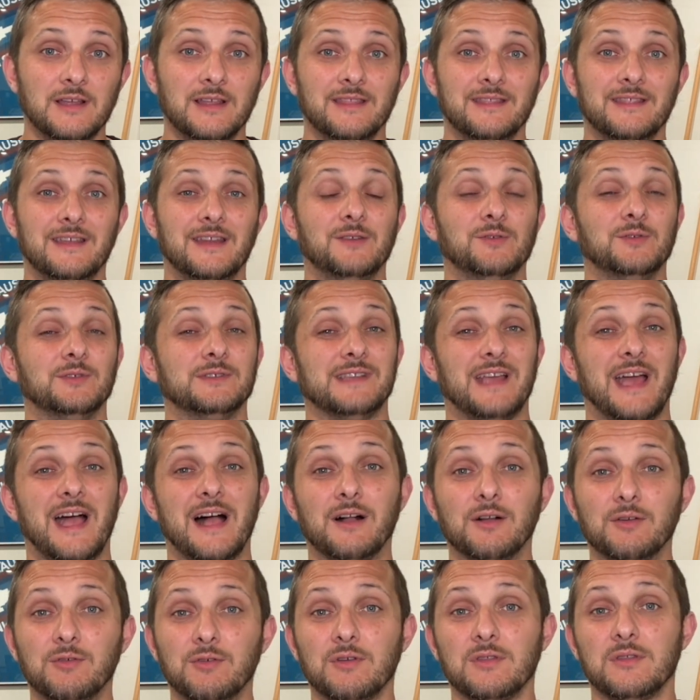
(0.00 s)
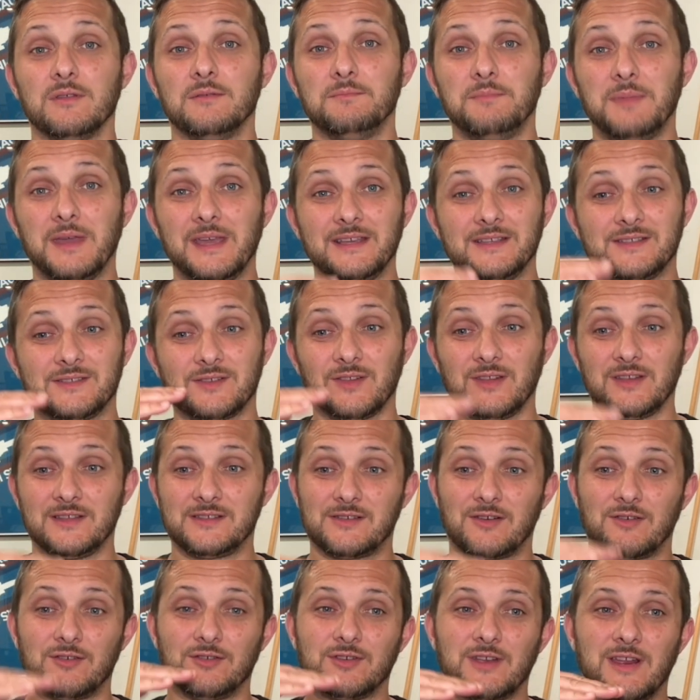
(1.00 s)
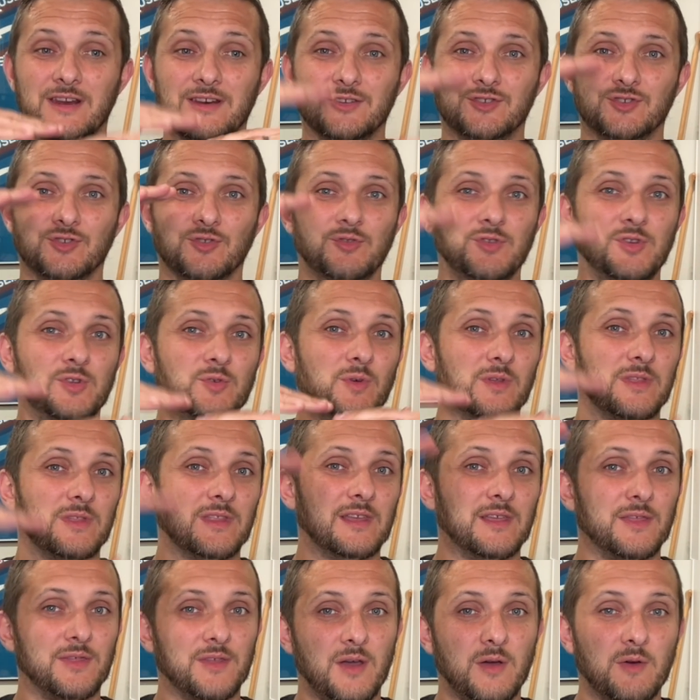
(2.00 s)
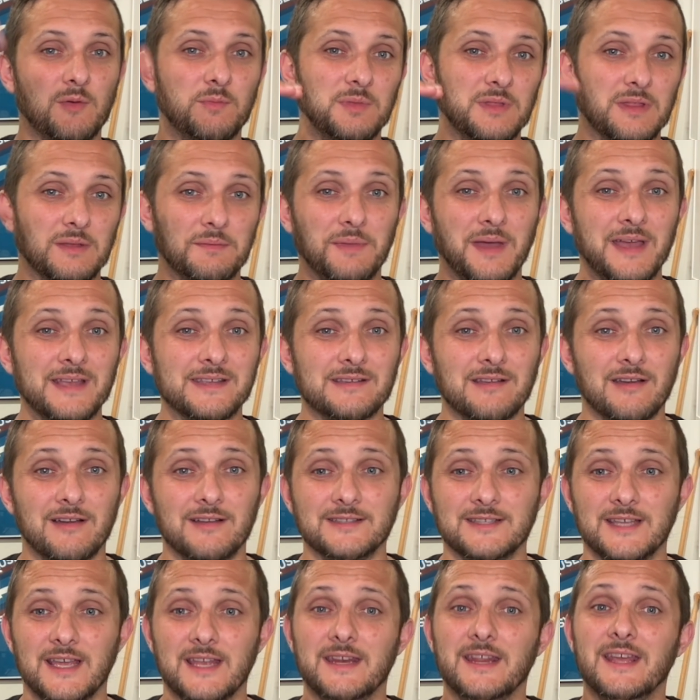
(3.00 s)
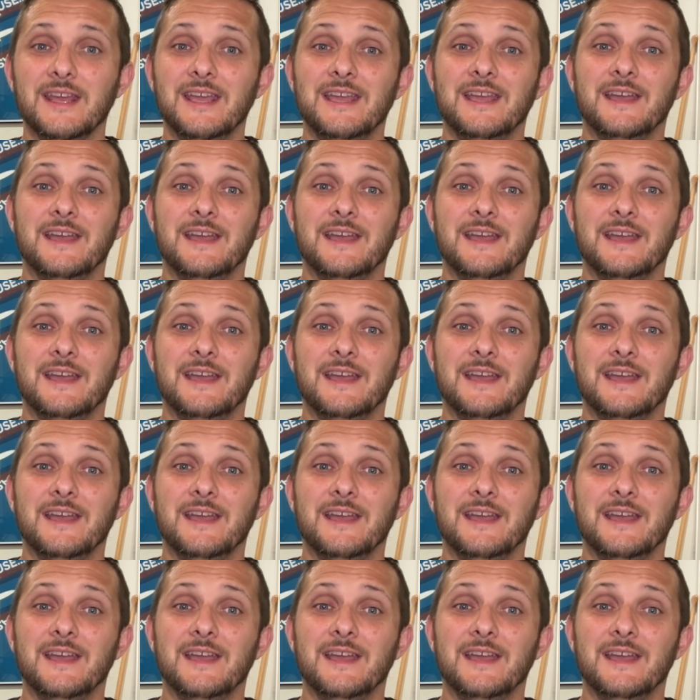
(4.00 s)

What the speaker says: Then it was algorithm based, so they started kind of showing you what they thought would be the best content.